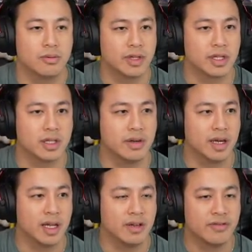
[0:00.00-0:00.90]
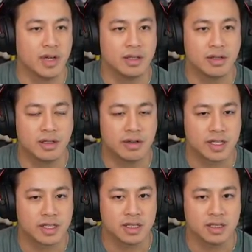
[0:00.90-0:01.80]
we're gonna go ahead and follow the
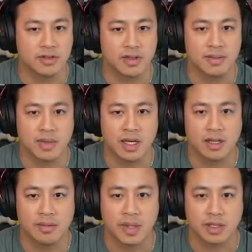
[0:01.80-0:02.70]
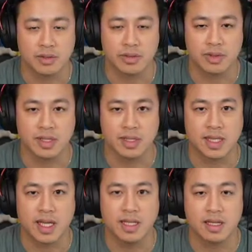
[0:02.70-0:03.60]
directions from the other piece, which was
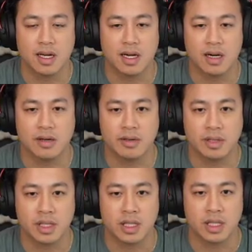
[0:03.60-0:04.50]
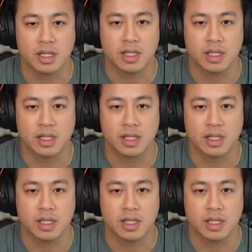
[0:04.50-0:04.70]
take our